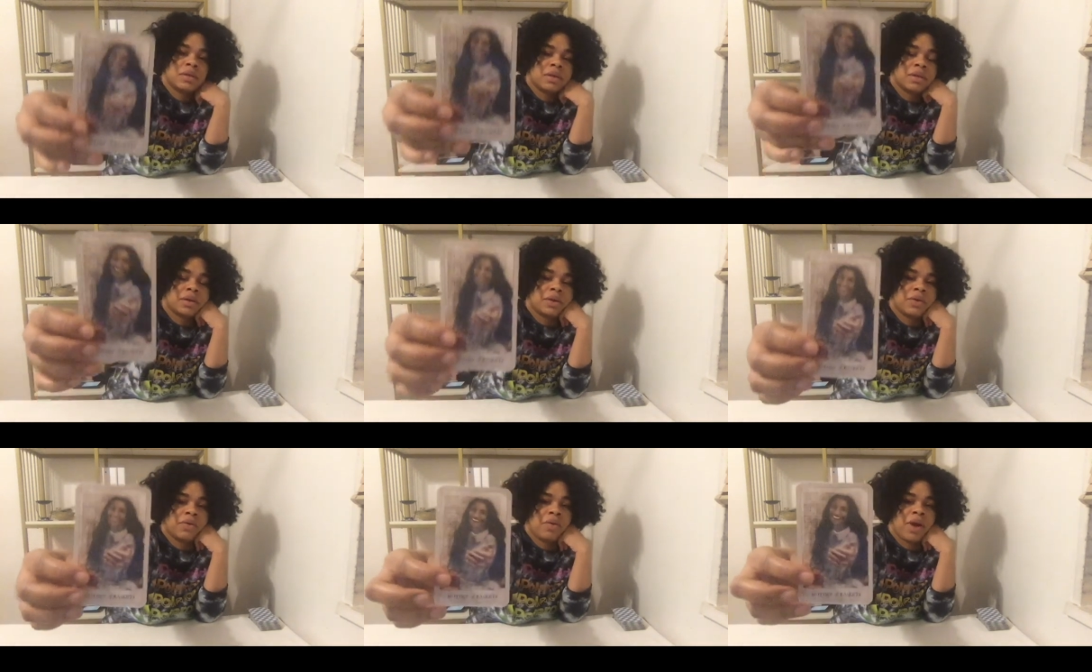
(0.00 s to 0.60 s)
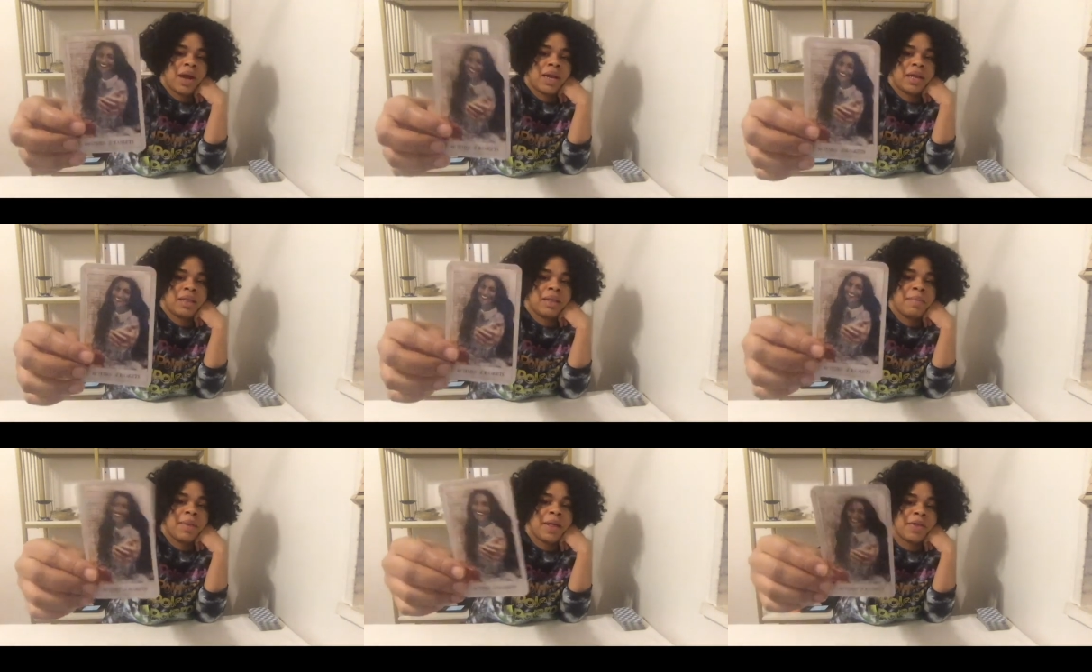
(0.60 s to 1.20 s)
All right. The
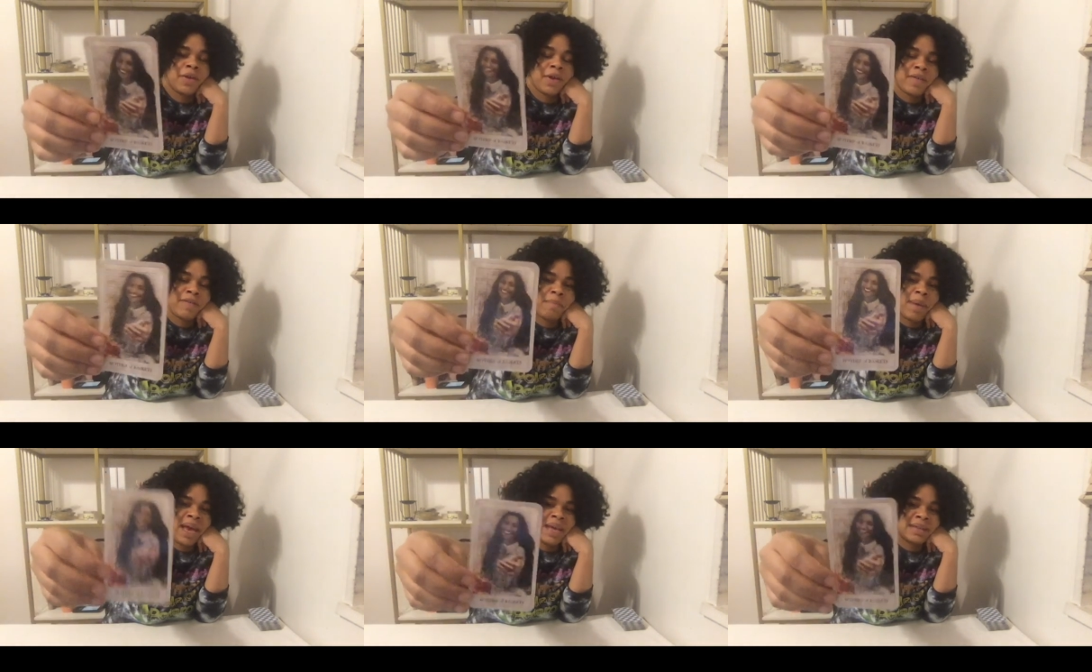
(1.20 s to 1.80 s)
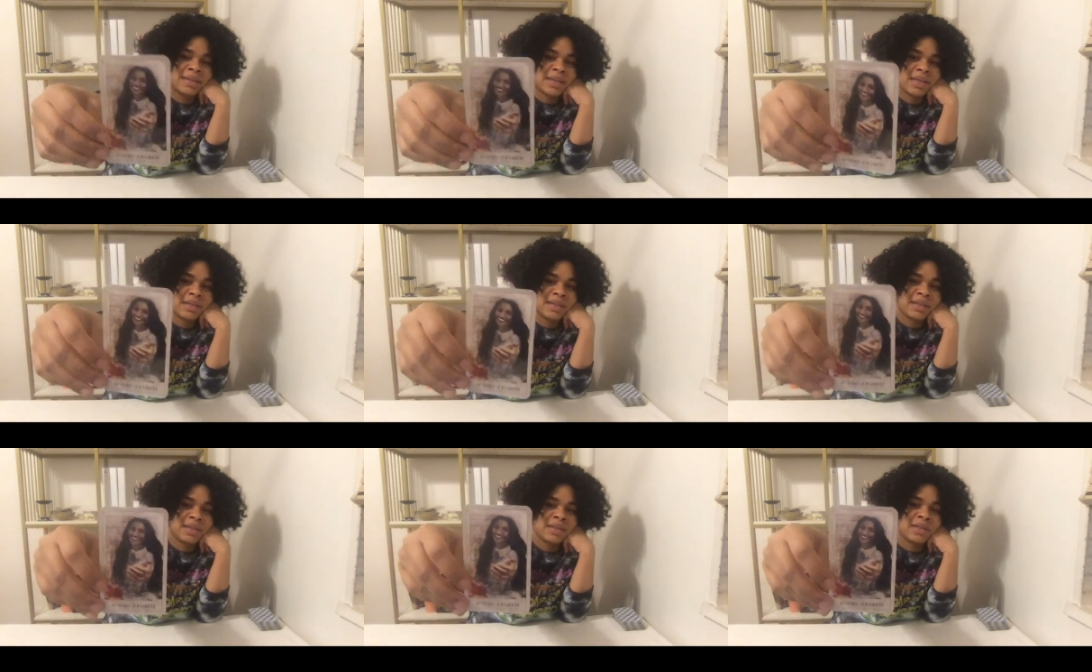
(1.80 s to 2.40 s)
Mother of Baskets.
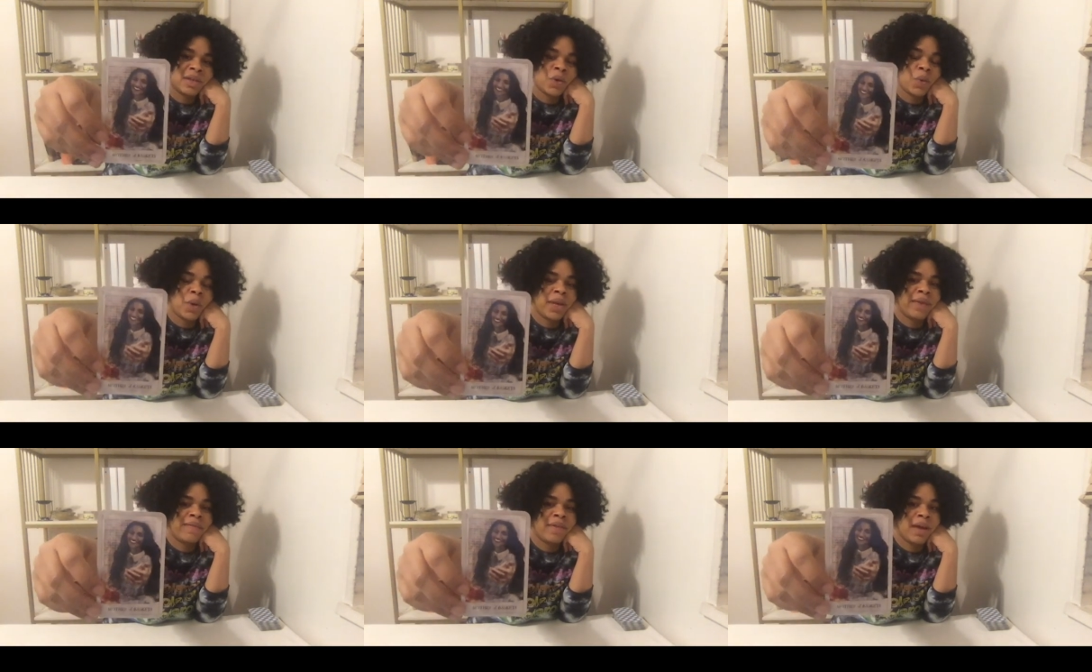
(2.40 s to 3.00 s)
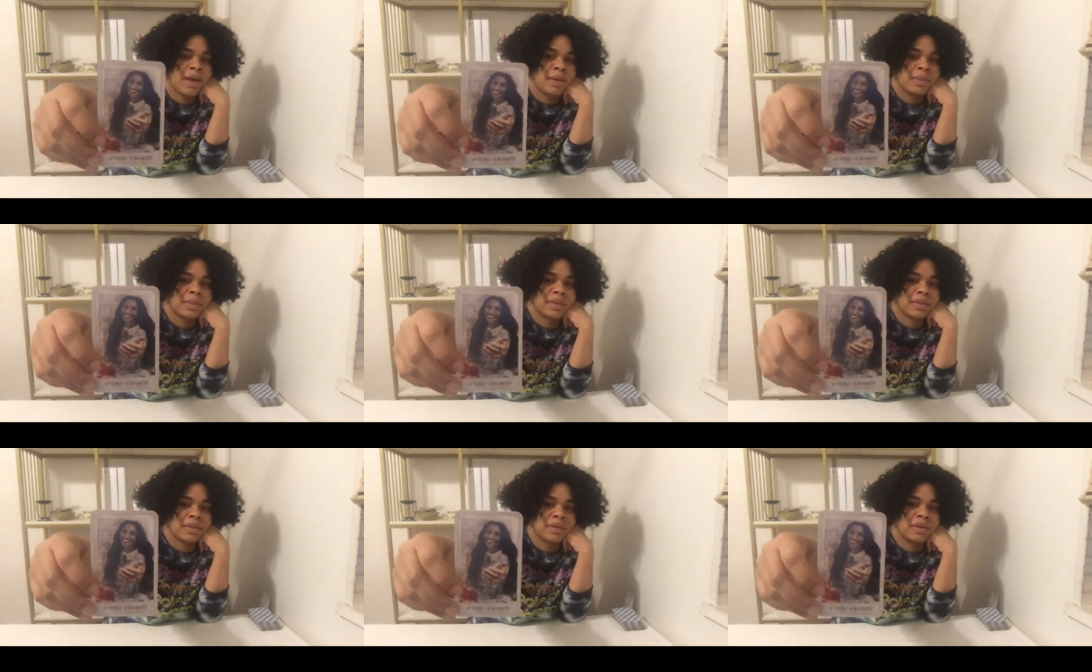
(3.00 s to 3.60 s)
This is the Queen of
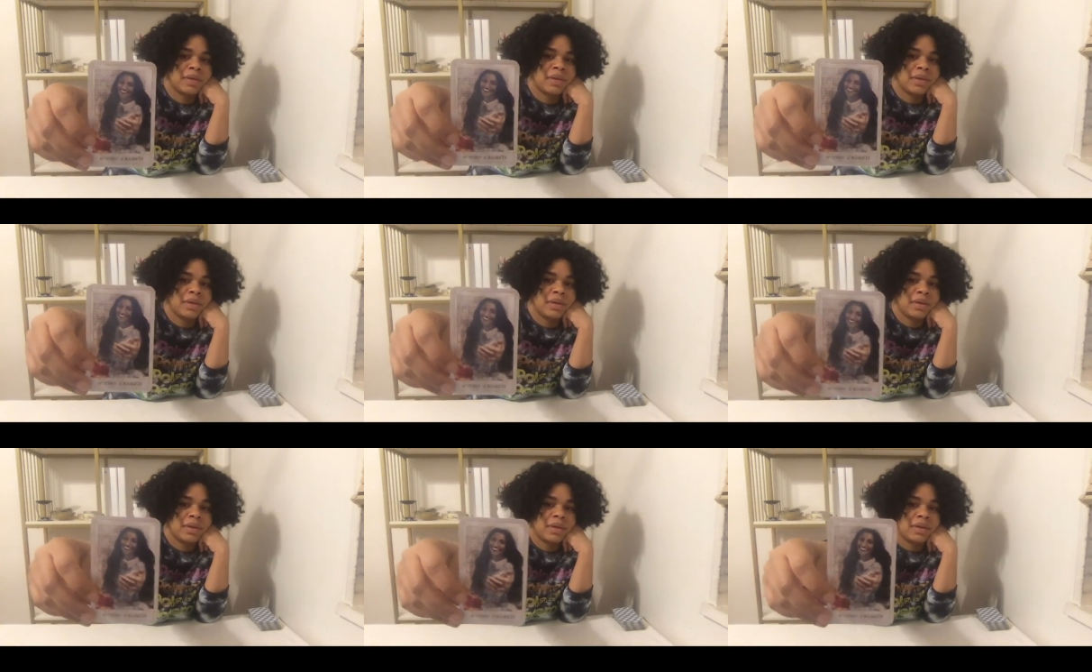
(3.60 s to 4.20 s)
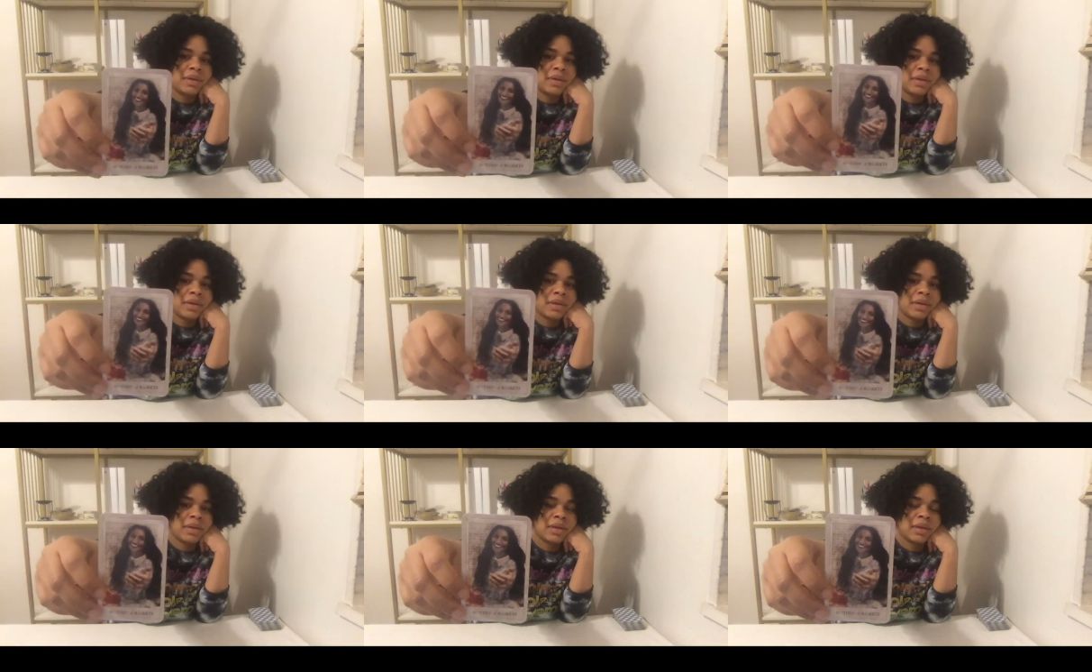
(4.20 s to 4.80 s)
Cups.
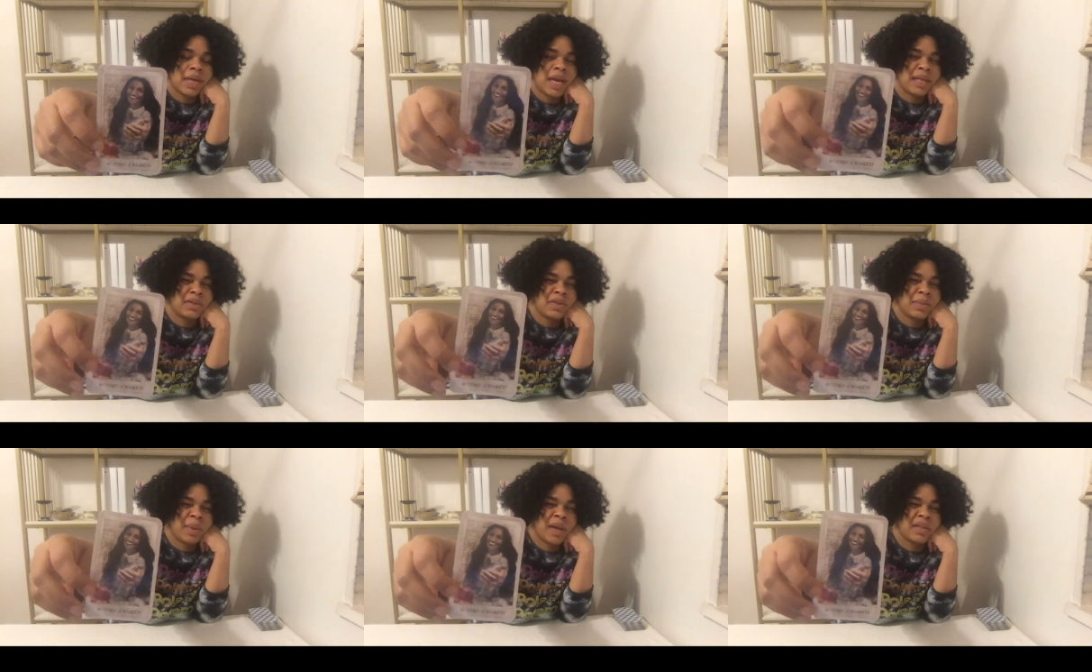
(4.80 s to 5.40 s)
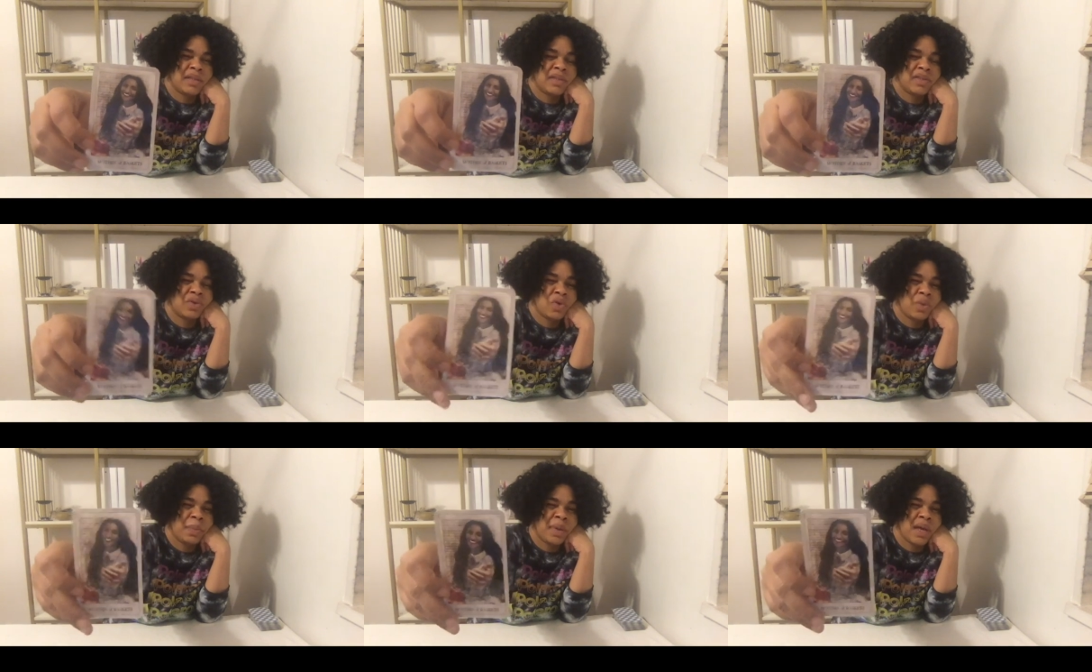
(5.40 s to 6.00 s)
Cancer, Pisces,
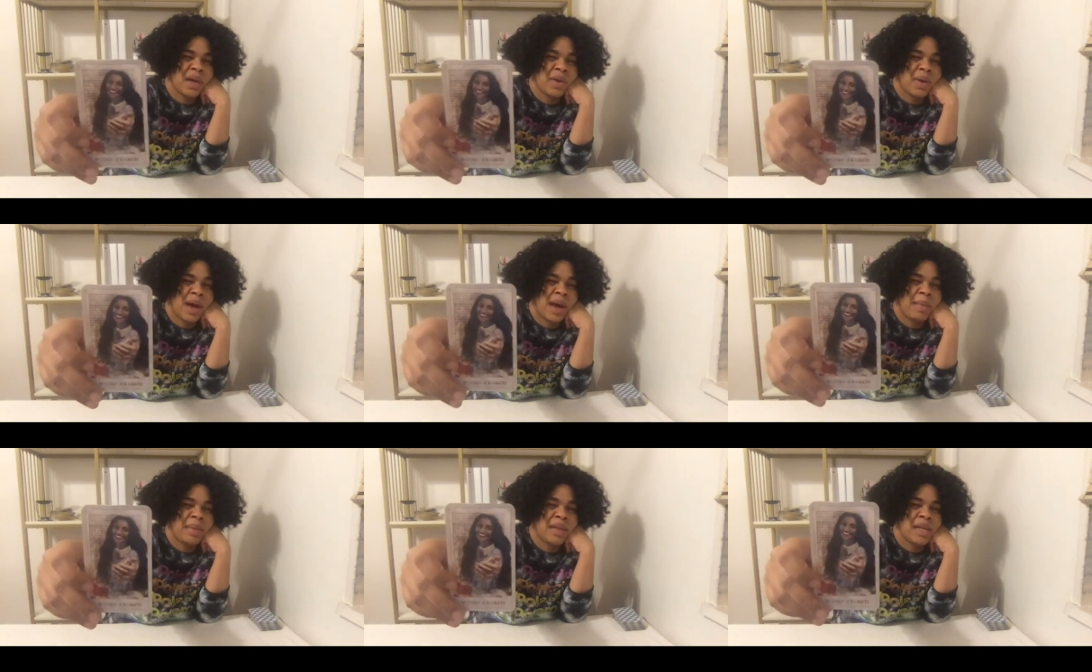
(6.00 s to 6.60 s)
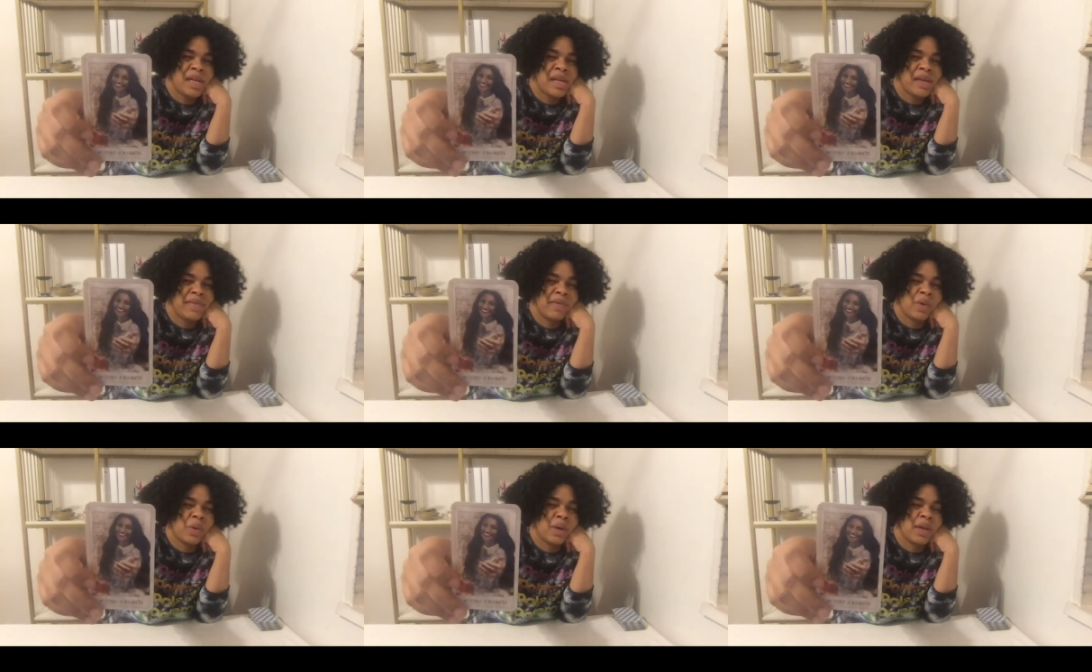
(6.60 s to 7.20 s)
Scorpio. I believe
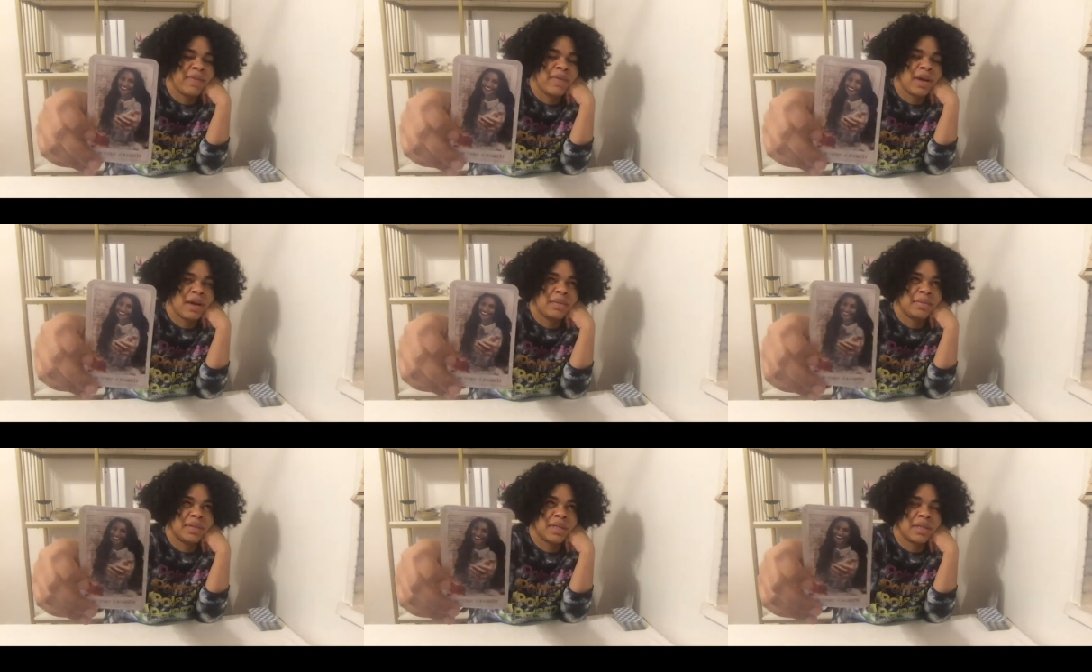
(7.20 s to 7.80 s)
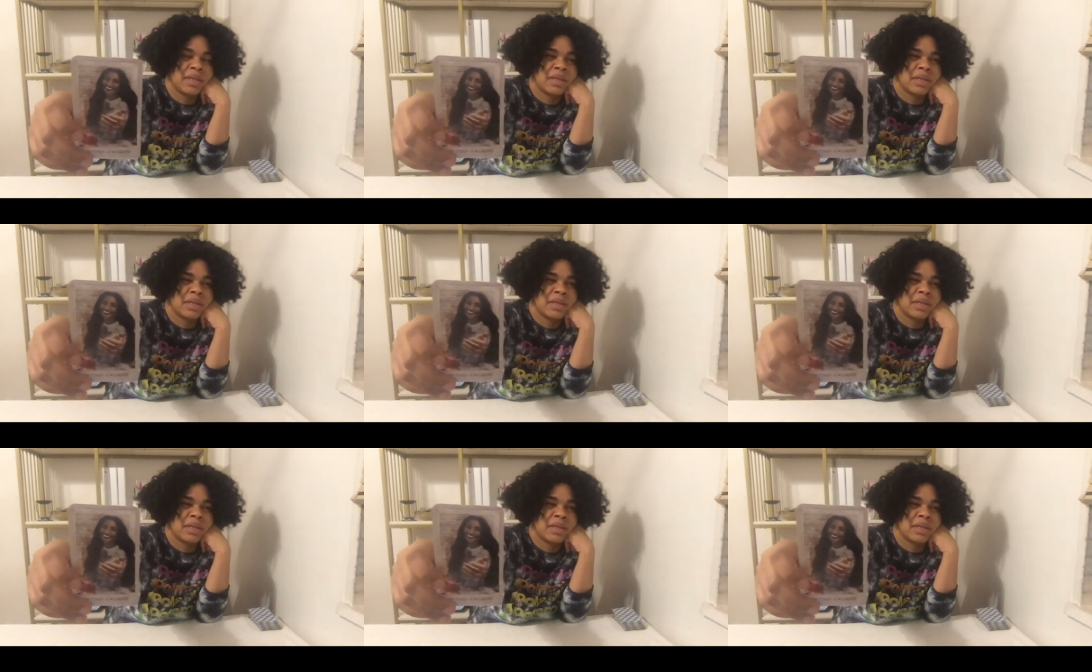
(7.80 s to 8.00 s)
Queen of Cups is